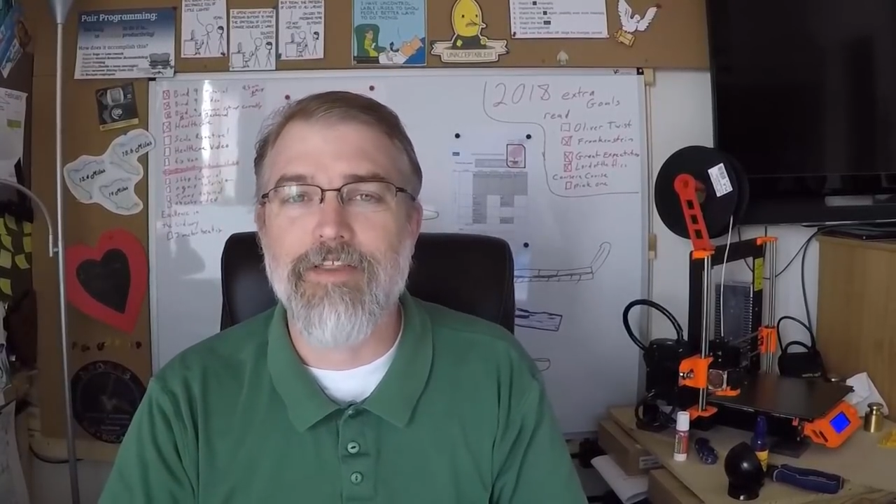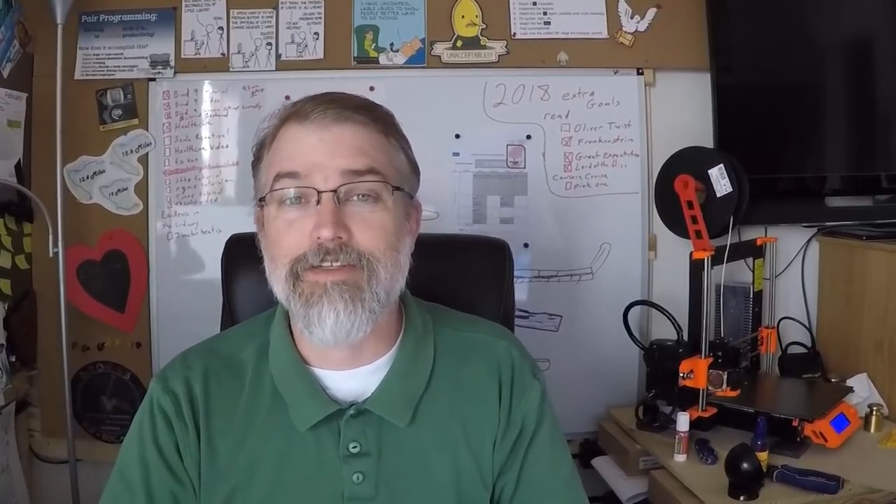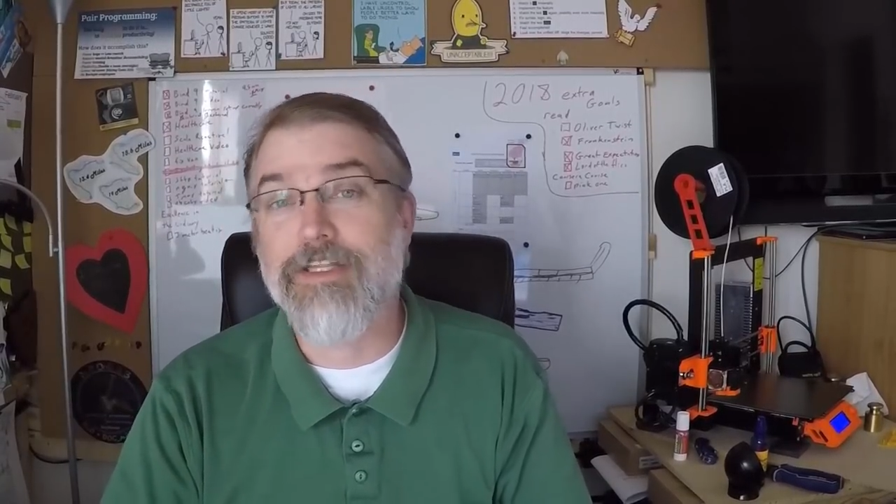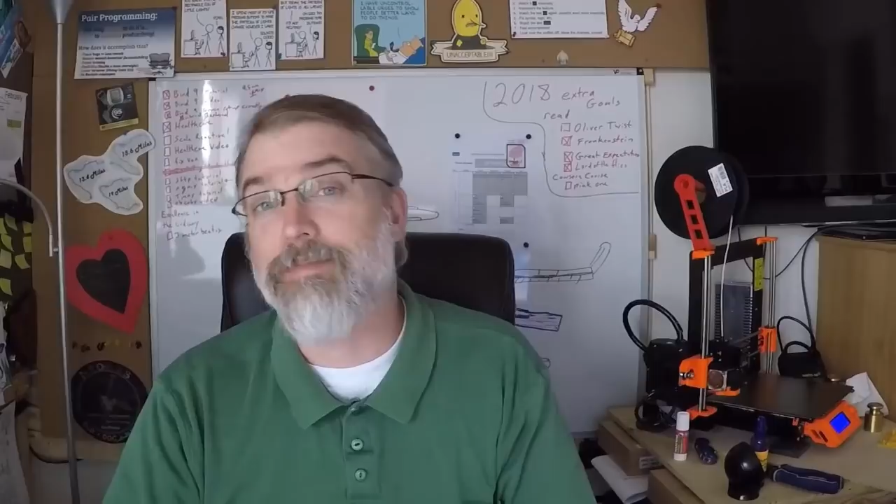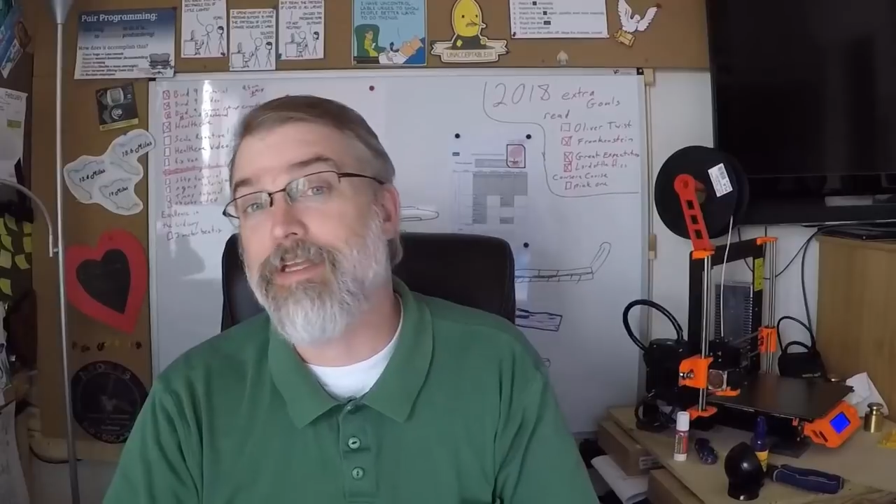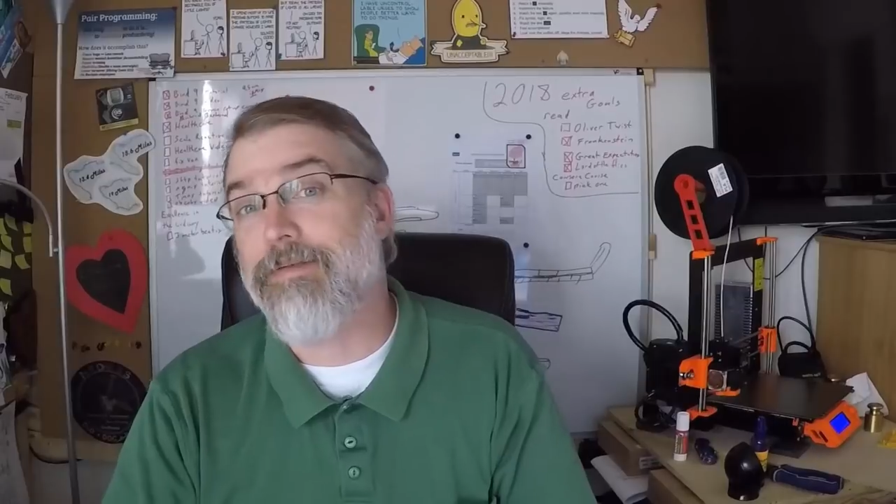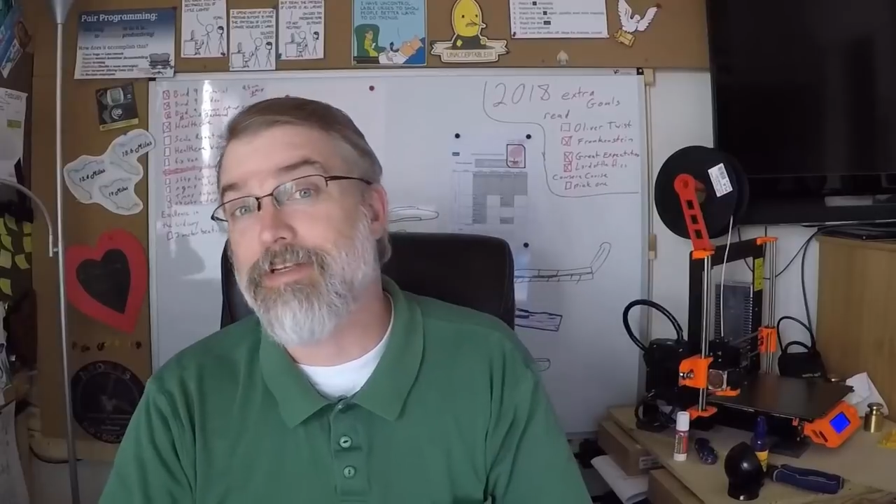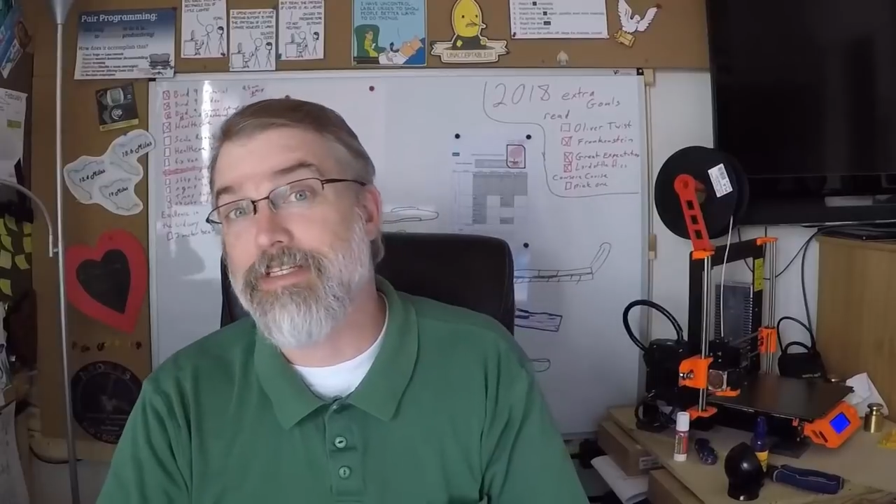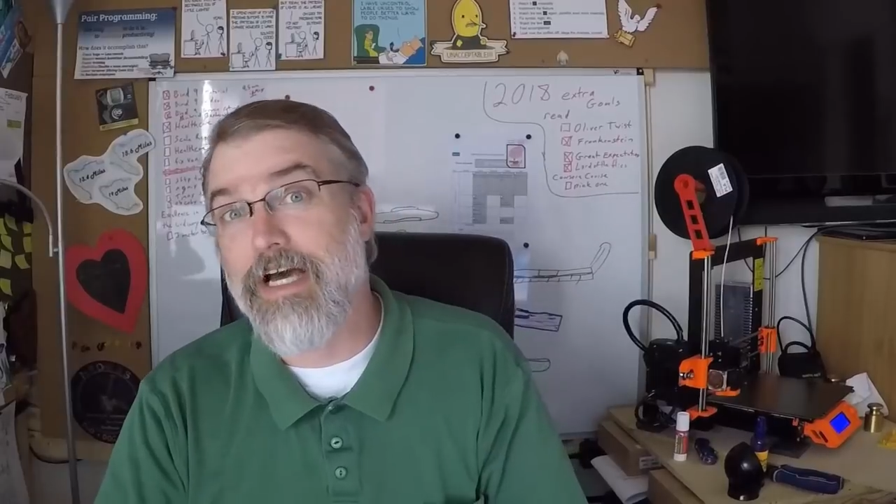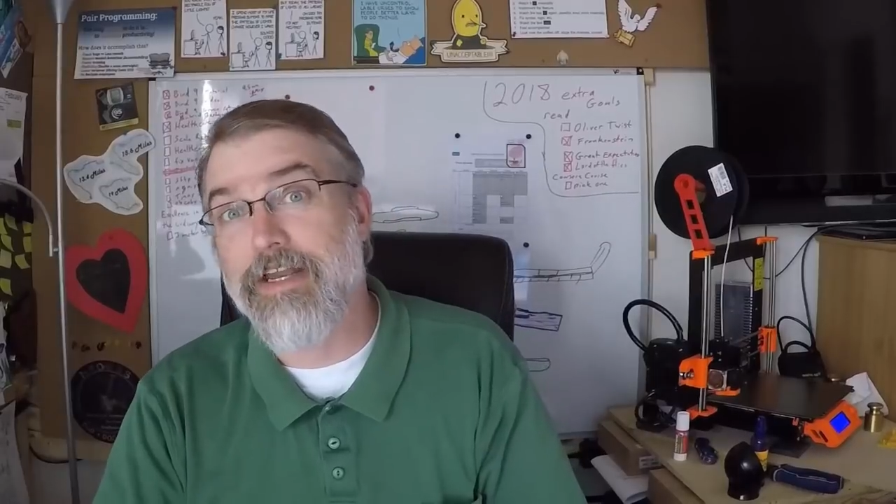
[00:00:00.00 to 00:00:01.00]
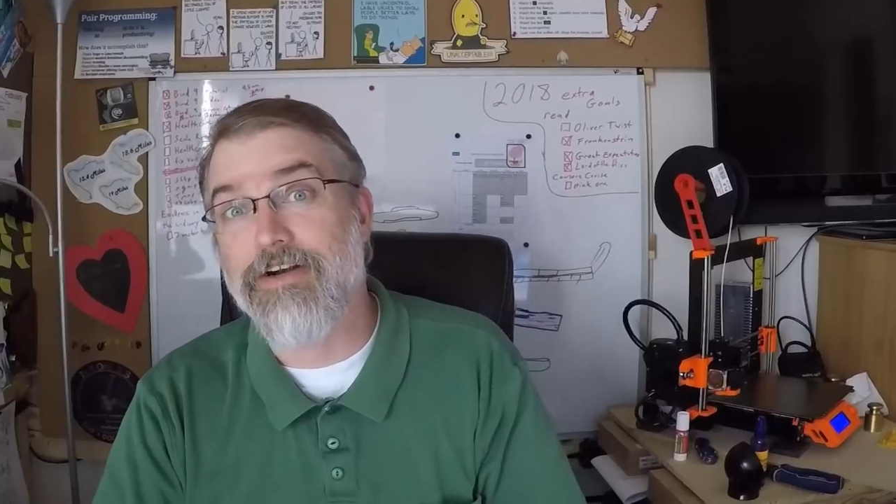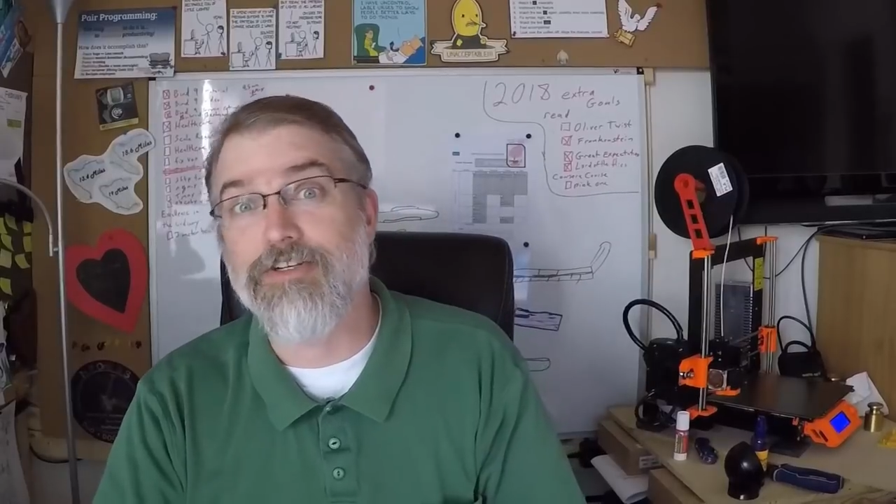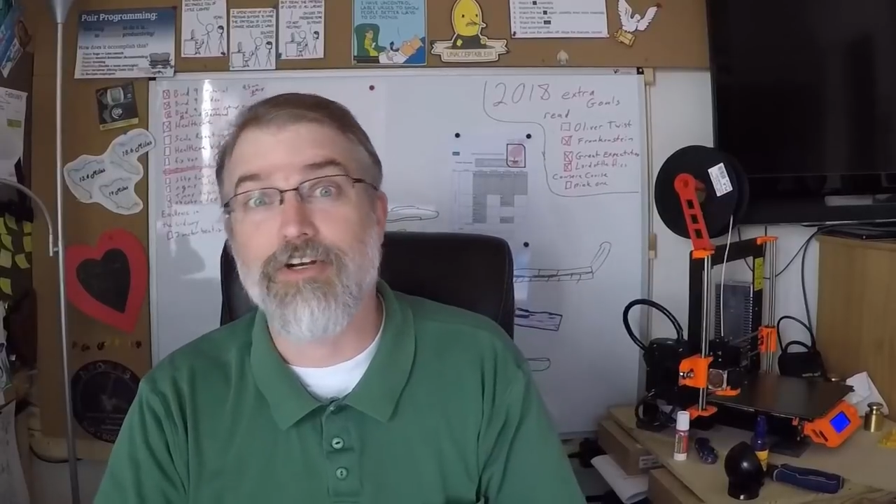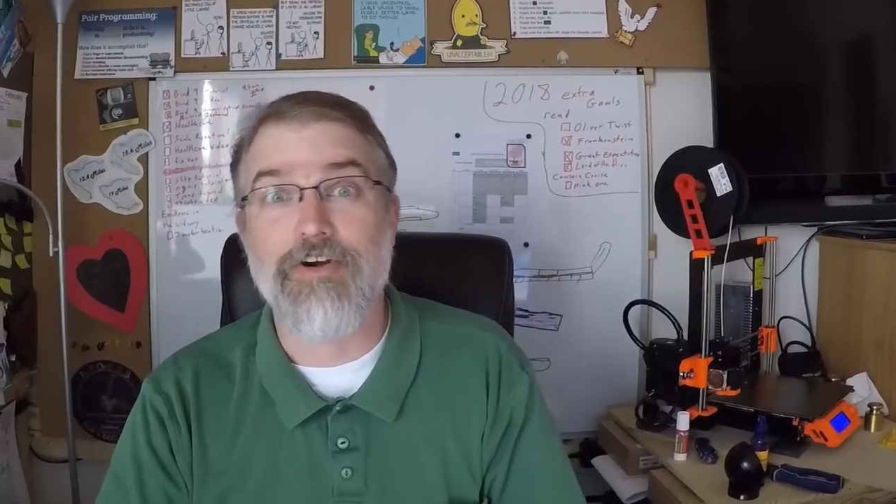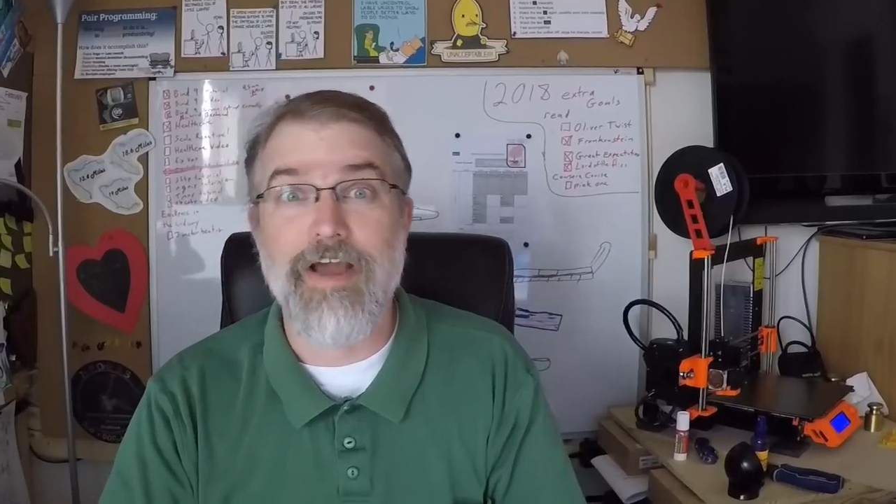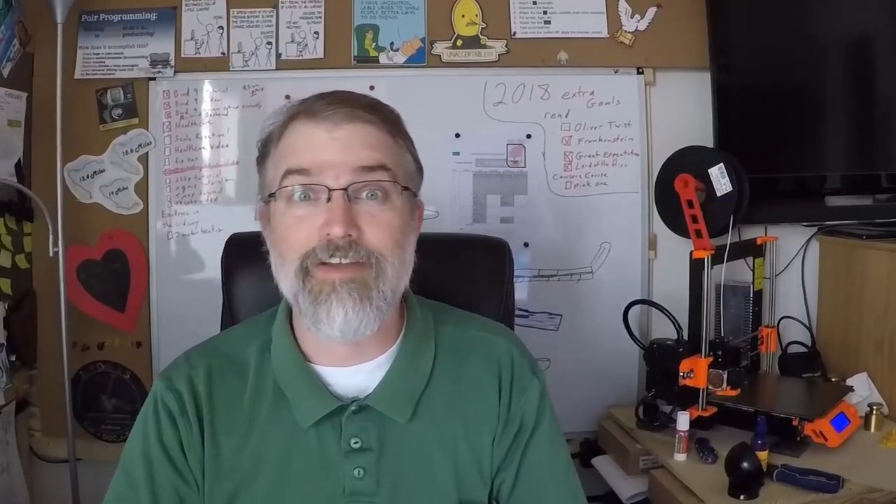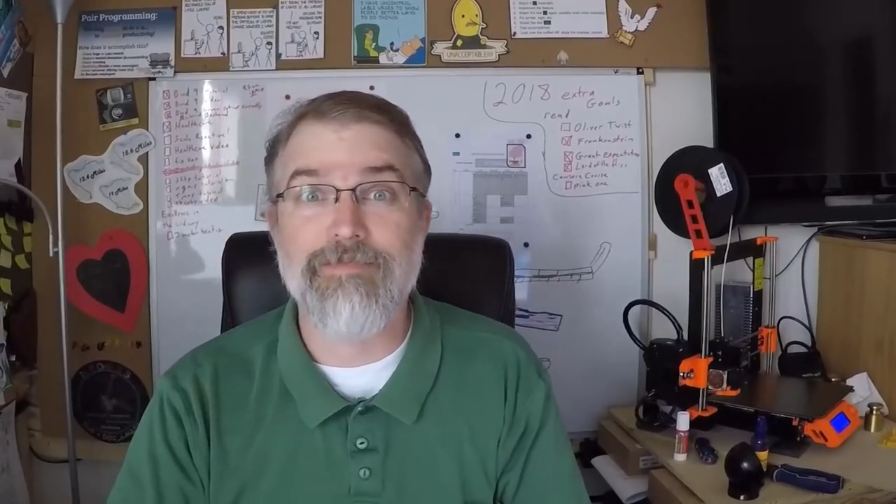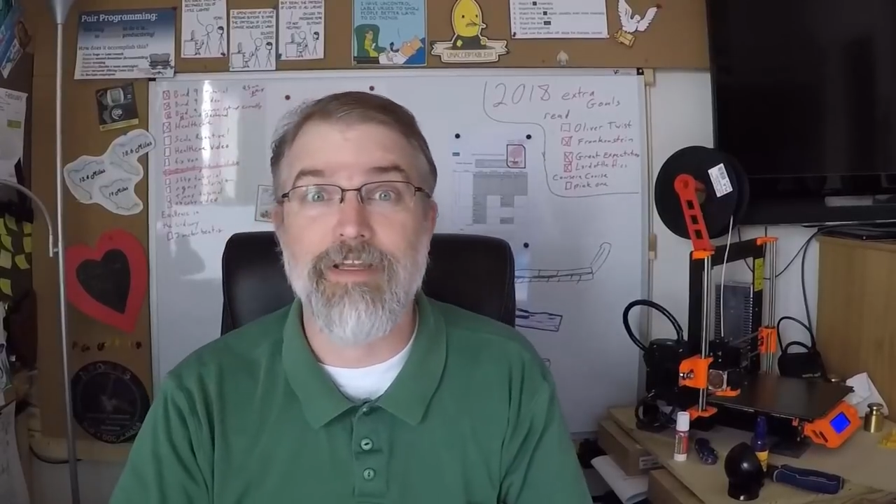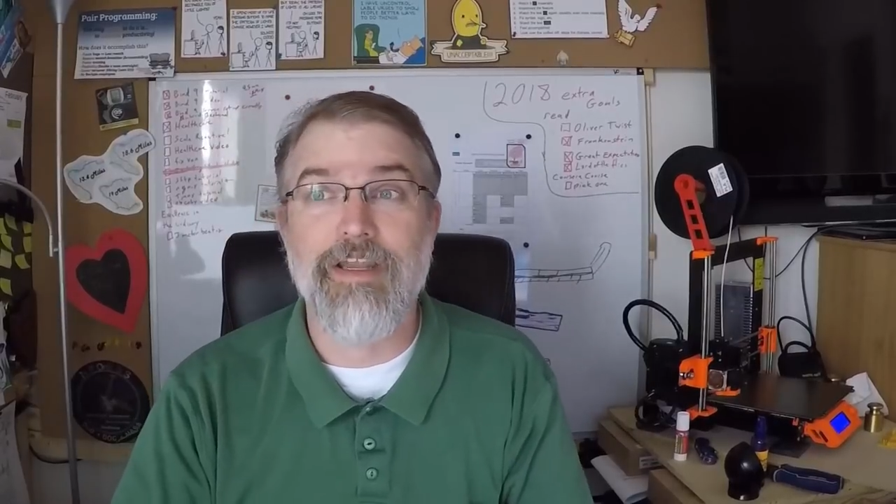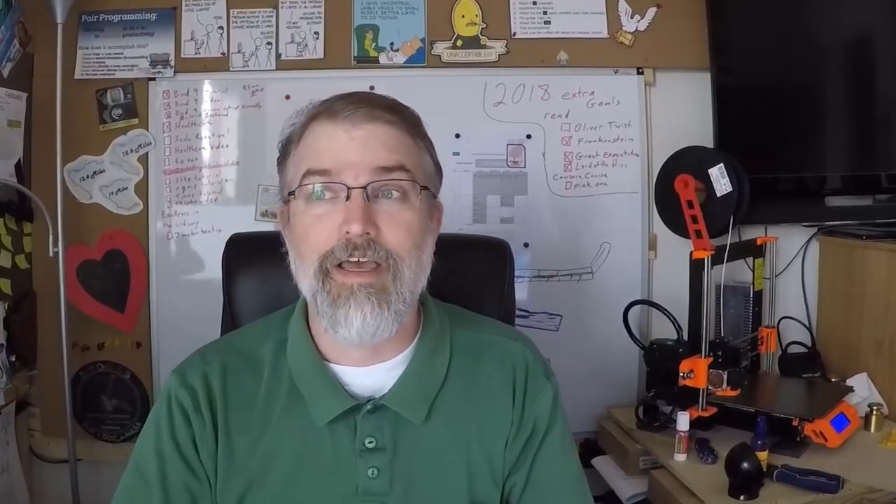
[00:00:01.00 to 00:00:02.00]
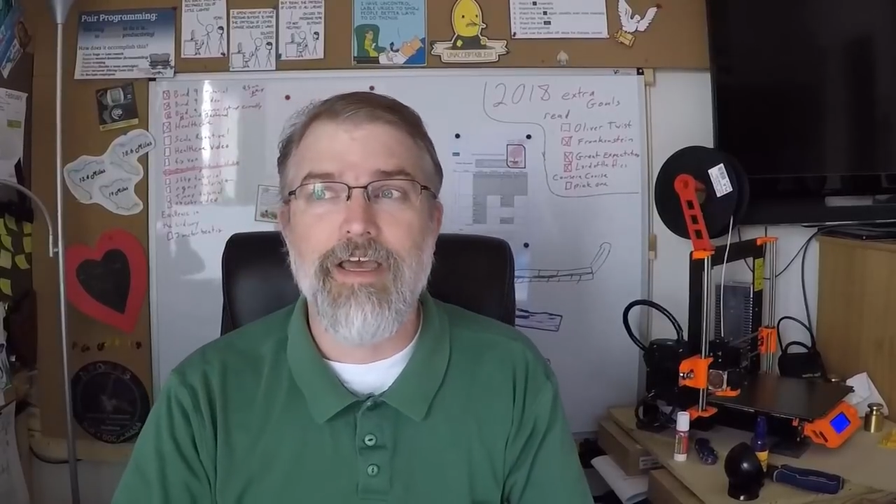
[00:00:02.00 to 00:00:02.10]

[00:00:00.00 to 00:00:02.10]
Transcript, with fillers: a sudden they become designers or draftsmen,